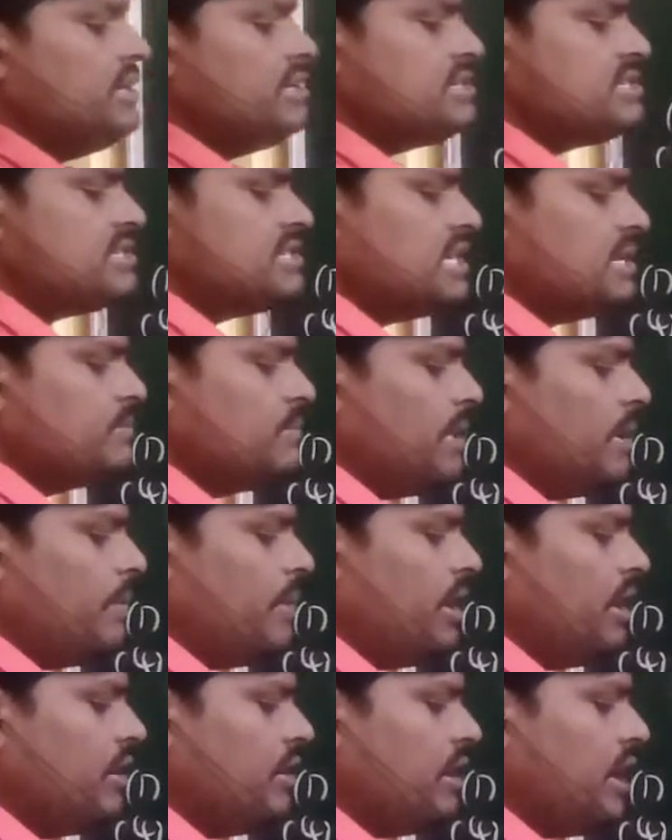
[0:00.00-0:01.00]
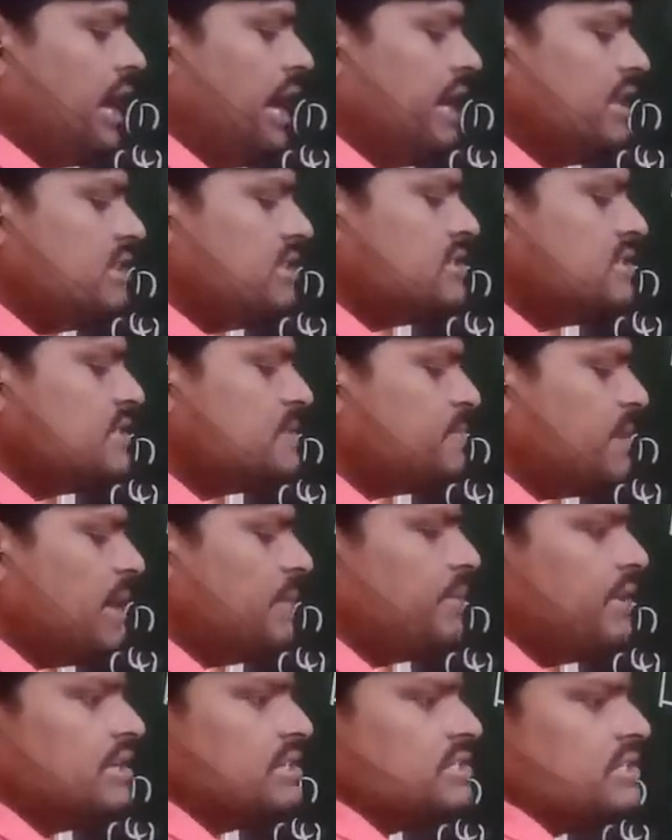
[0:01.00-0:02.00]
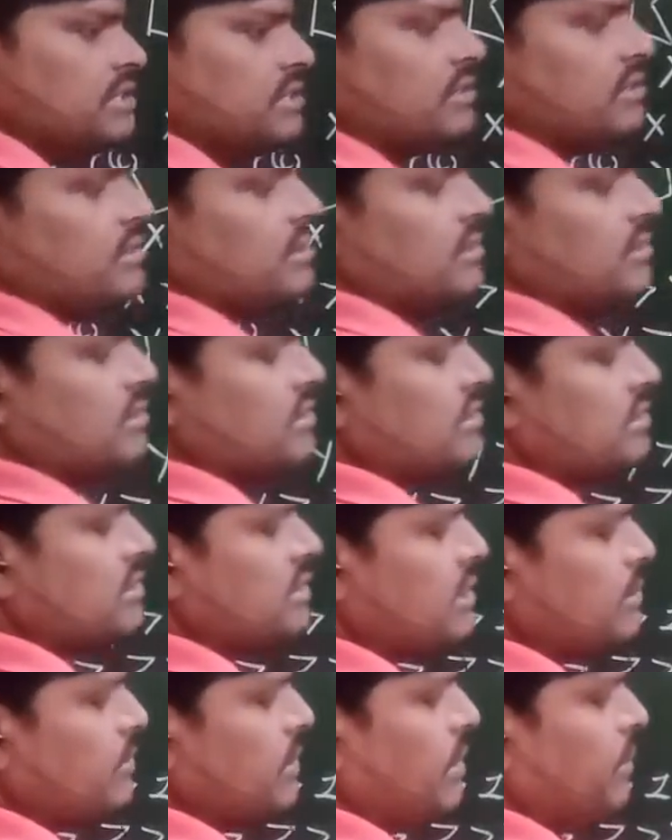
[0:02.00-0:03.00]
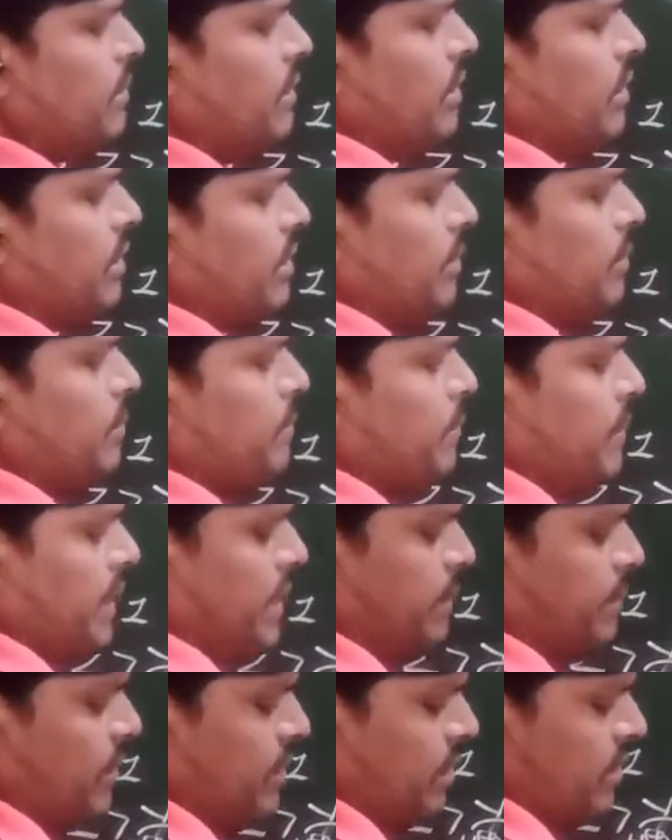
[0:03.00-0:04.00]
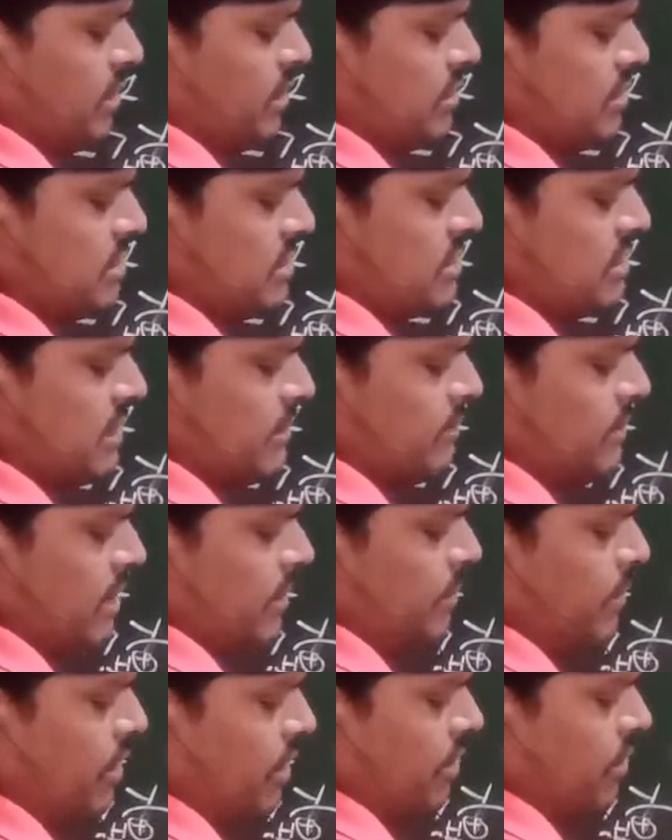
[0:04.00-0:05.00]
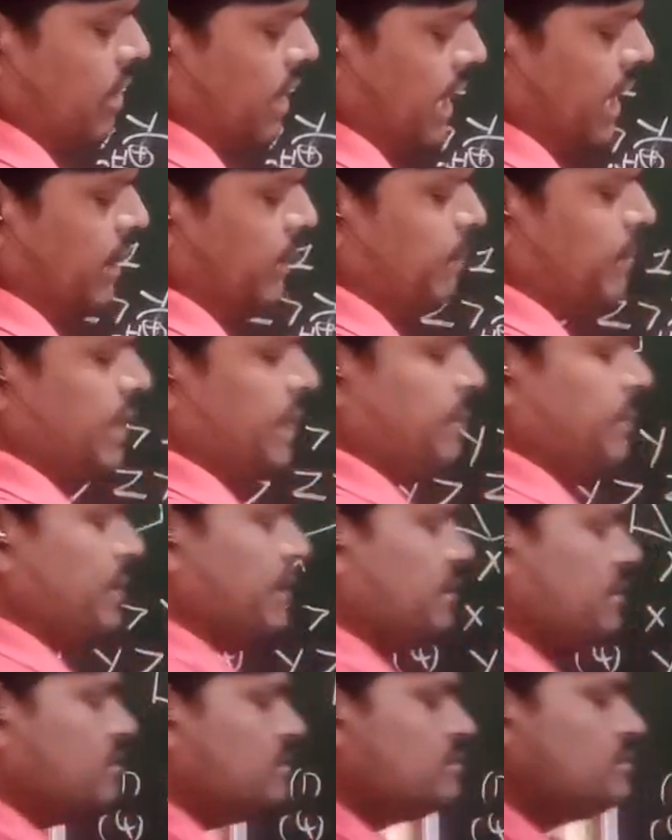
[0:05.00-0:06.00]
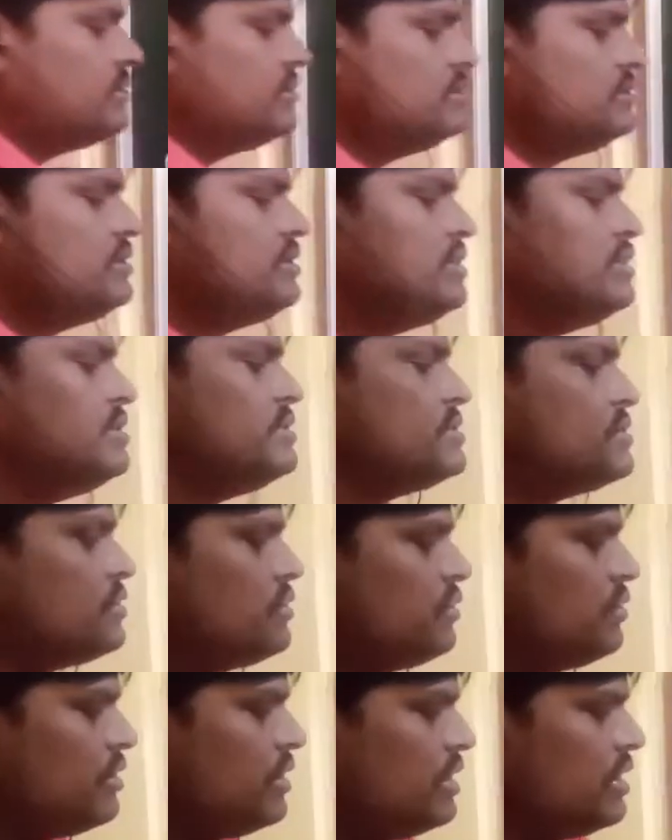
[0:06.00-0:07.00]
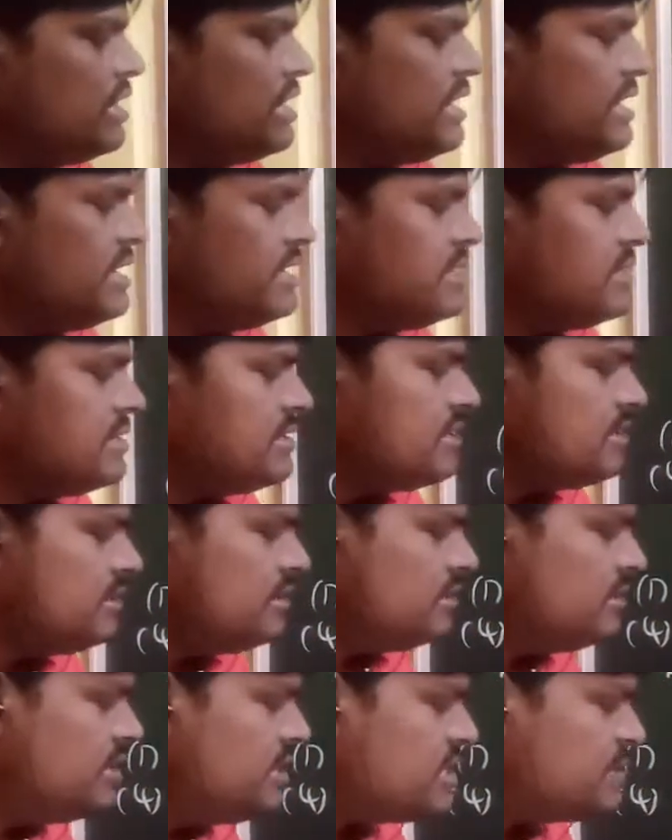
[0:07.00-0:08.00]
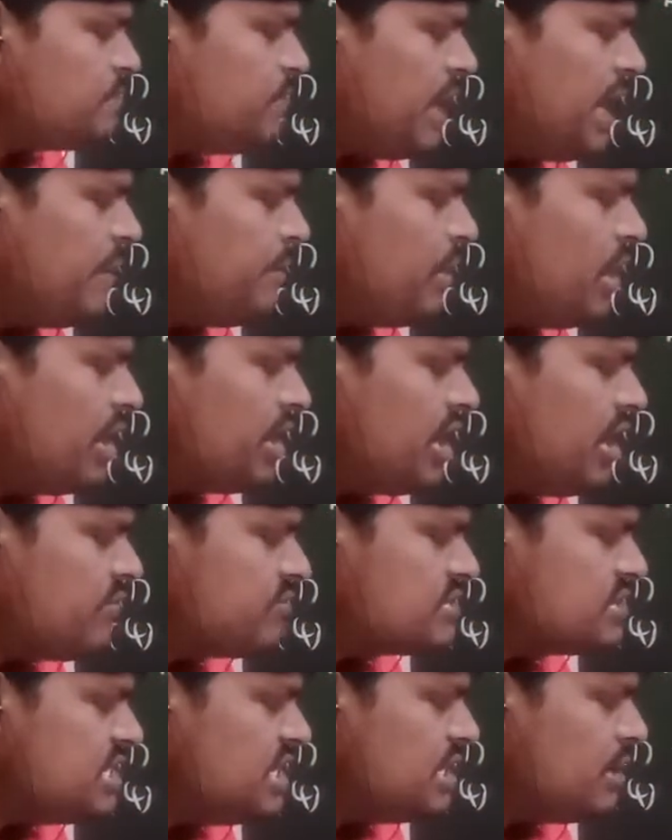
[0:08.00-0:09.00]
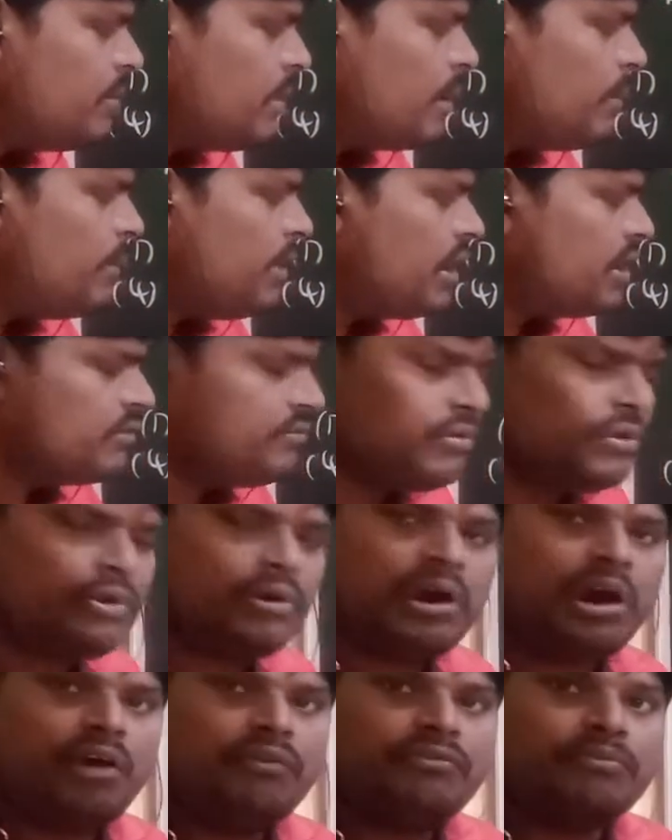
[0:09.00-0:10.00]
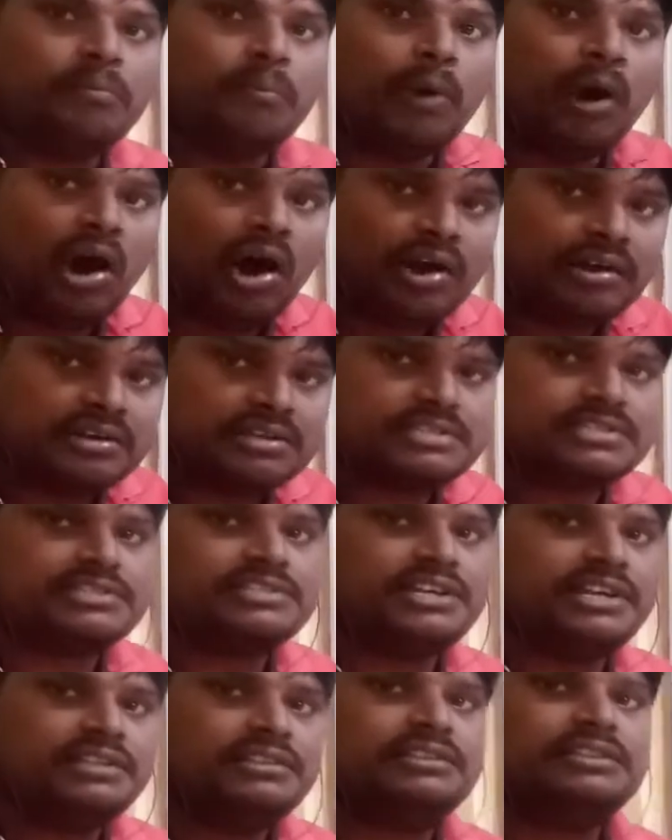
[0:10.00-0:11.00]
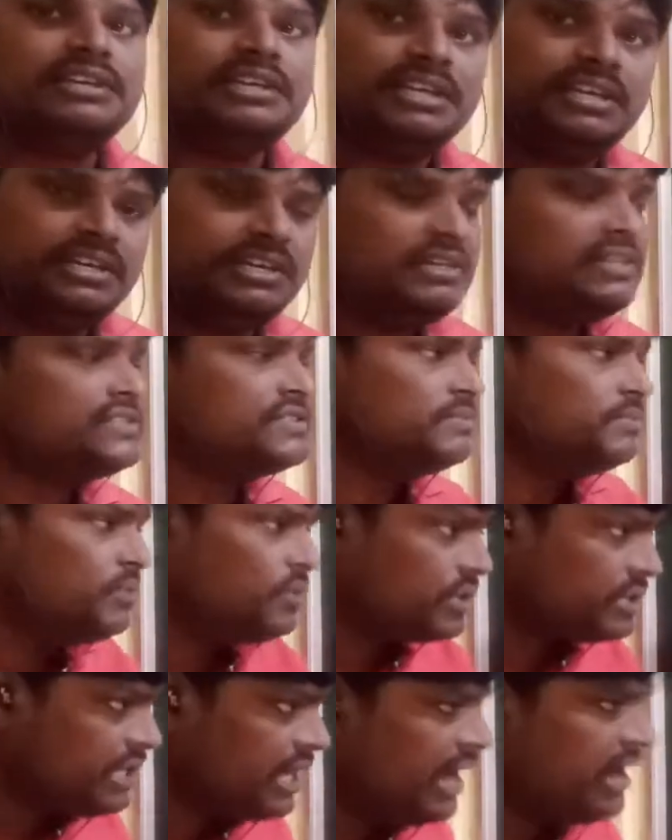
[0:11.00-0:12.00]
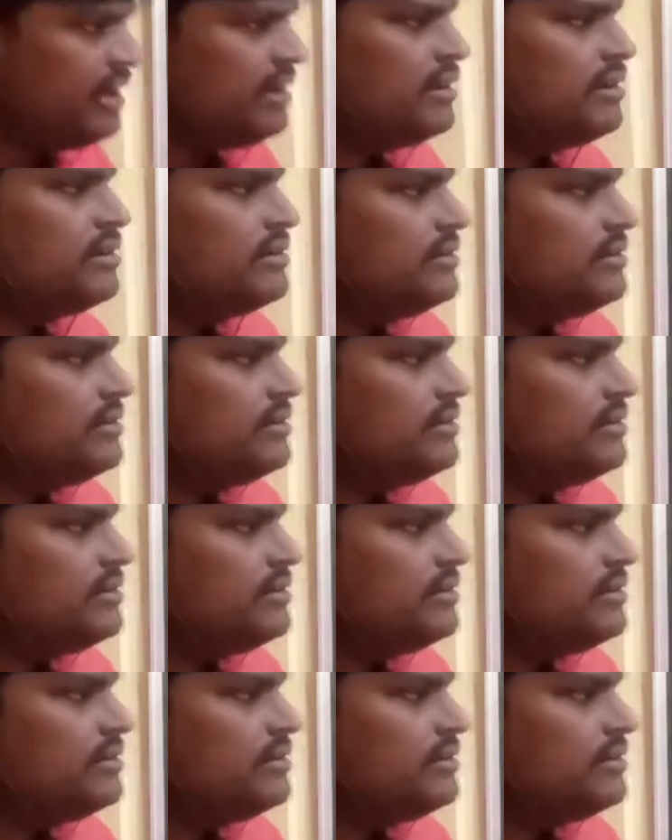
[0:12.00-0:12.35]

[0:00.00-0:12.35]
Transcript: sigma bond and this is pi bond, sir. Sigma bond, pi bond, sigma bond and pi bond. So this pi bond of C double bond O of bond strength is more than